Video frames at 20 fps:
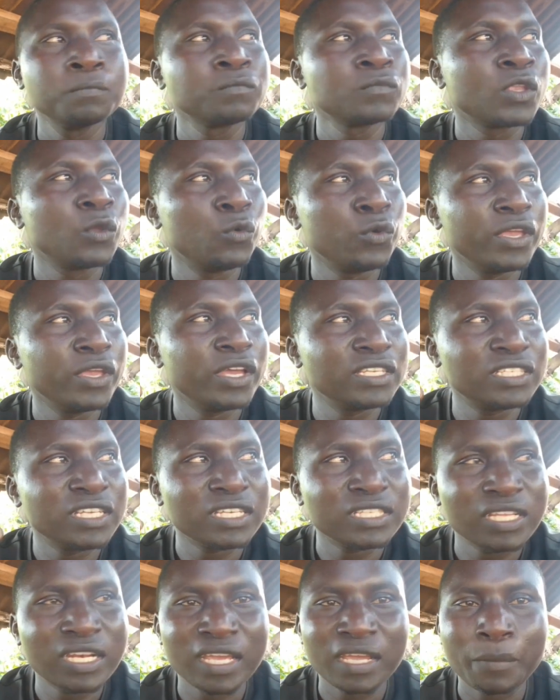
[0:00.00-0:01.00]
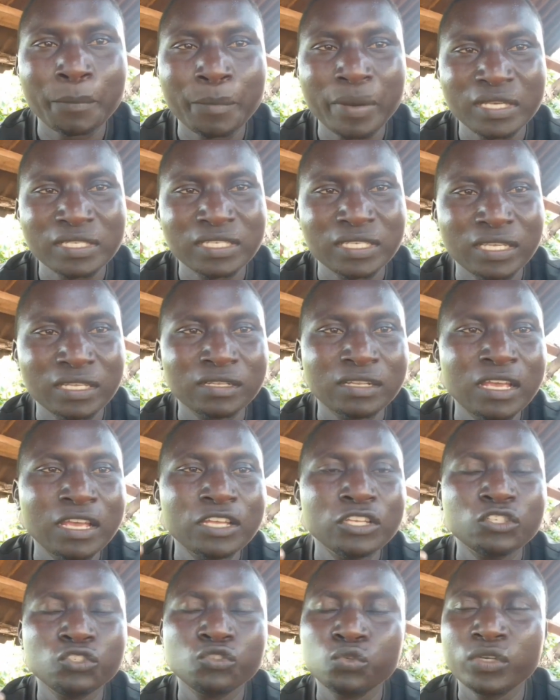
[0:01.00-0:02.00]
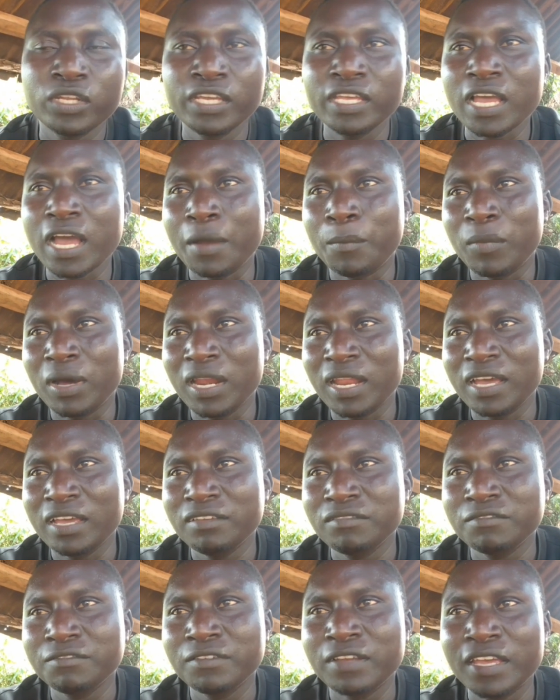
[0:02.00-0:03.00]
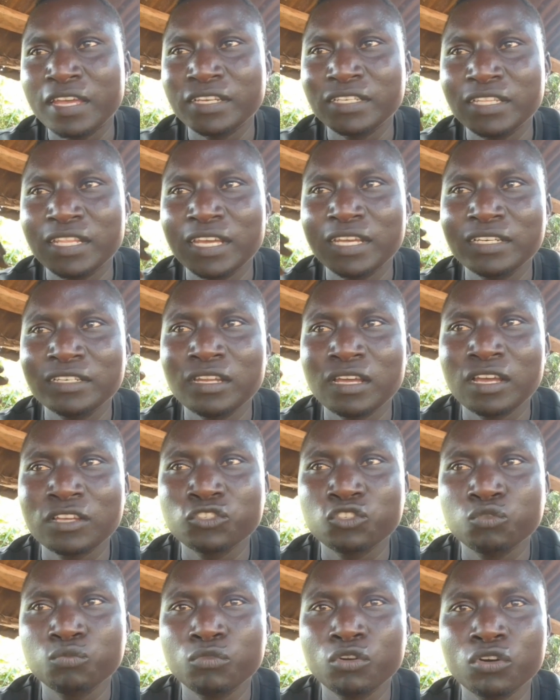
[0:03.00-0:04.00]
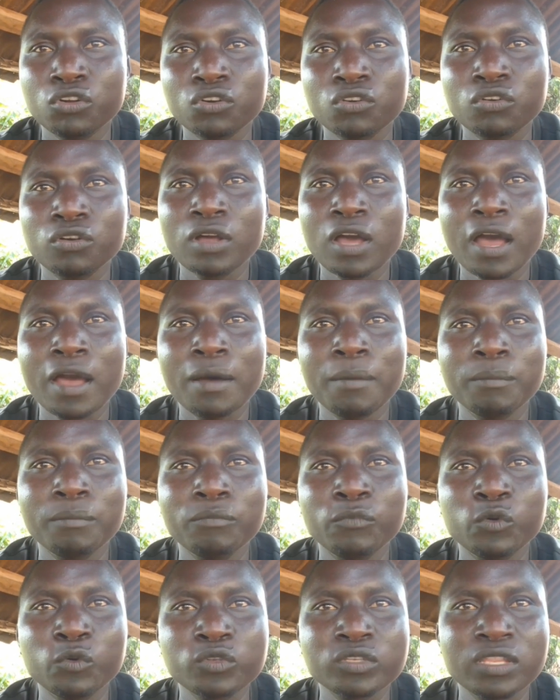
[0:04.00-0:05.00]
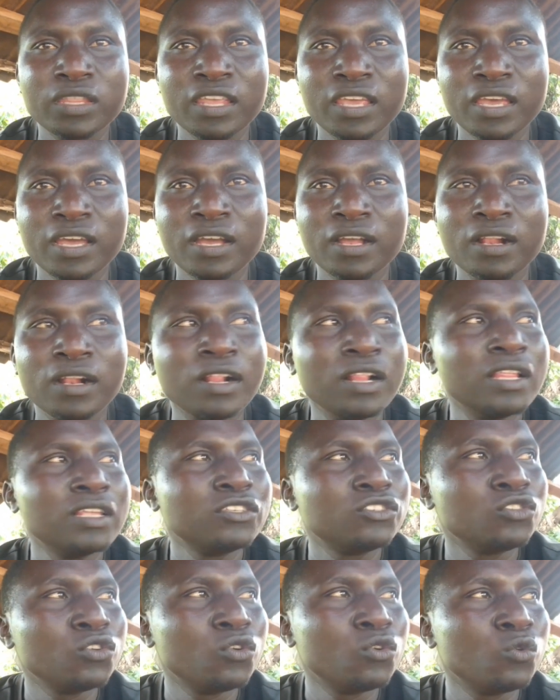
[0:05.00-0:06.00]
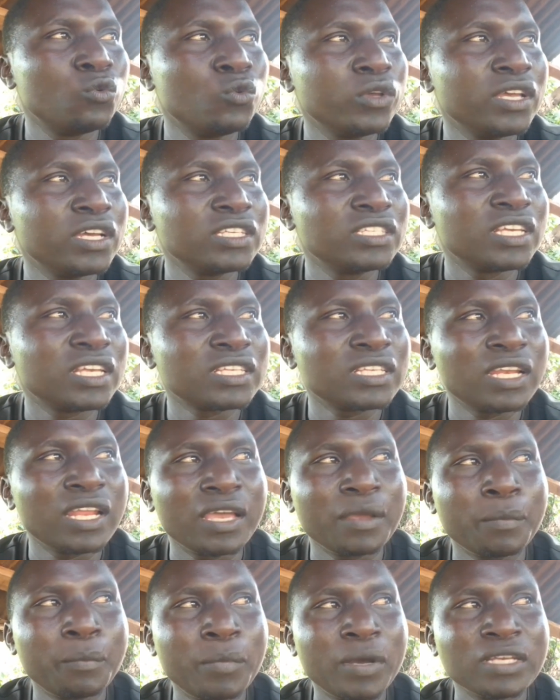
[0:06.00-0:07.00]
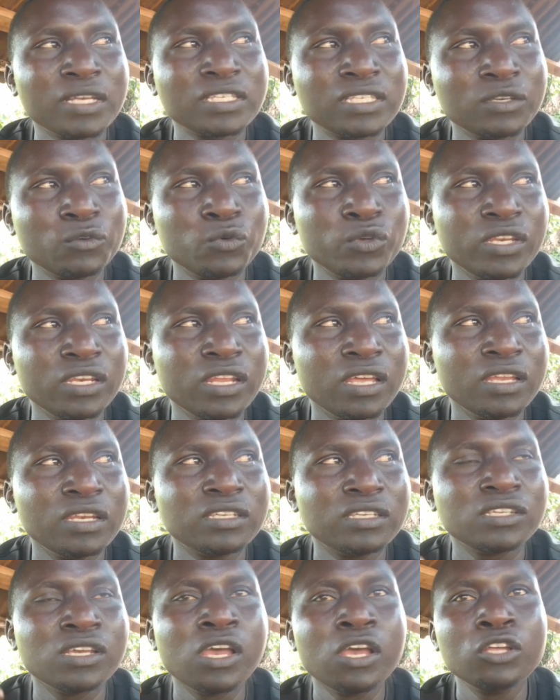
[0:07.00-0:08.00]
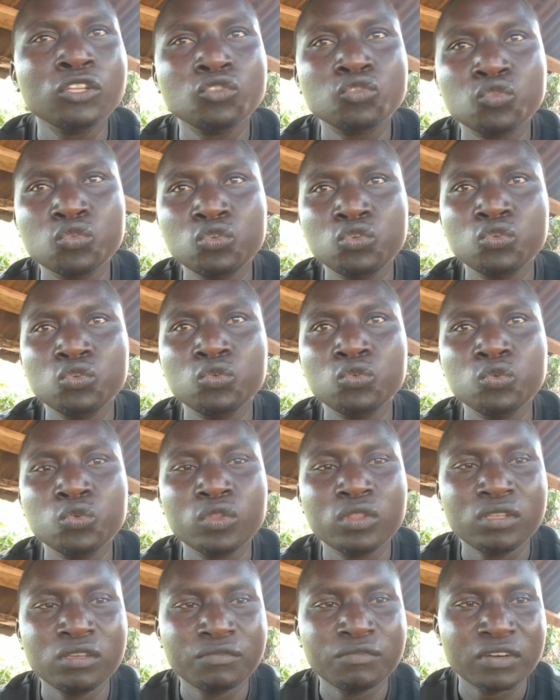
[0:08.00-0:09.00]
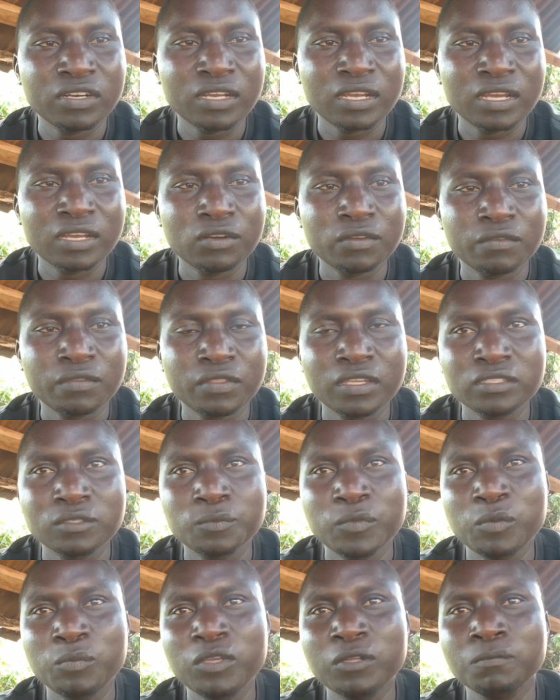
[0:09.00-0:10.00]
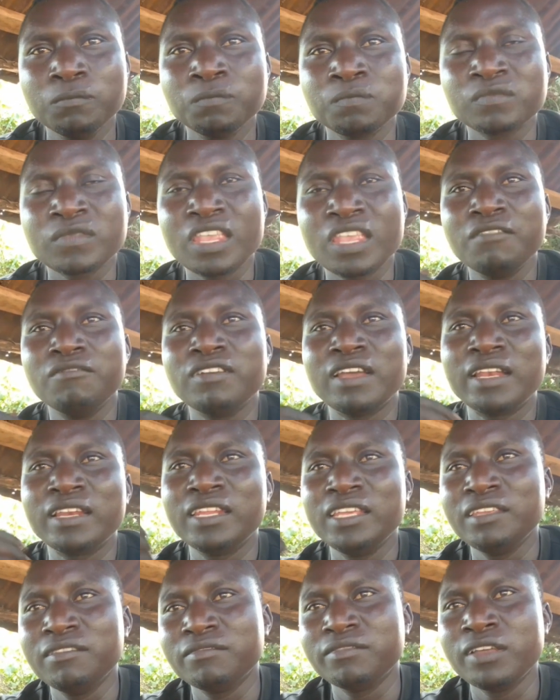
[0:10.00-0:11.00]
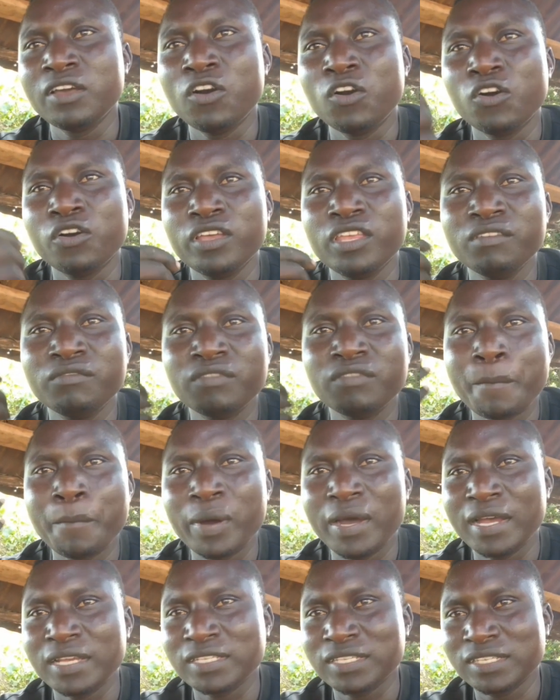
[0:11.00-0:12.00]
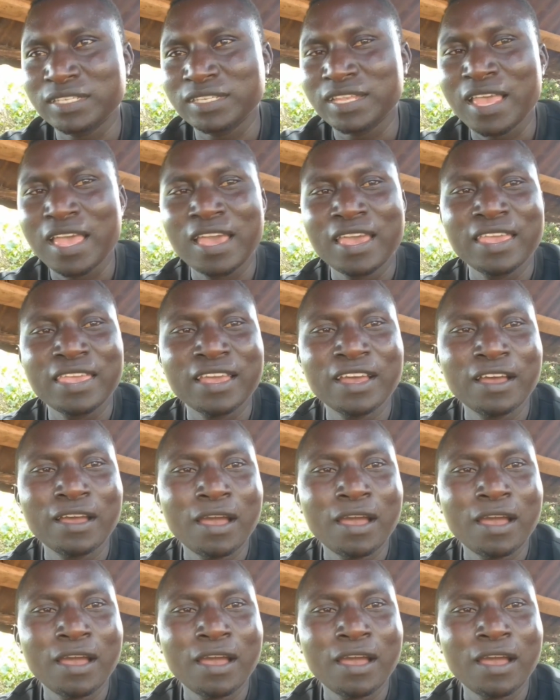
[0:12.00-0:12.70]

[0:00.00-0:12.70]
we are just like passing. Today I'm alive, and then tomorrow I'm not there. So we are just like passing. We need to do different kind of things. Maybe if I leave or if I pass, yeah,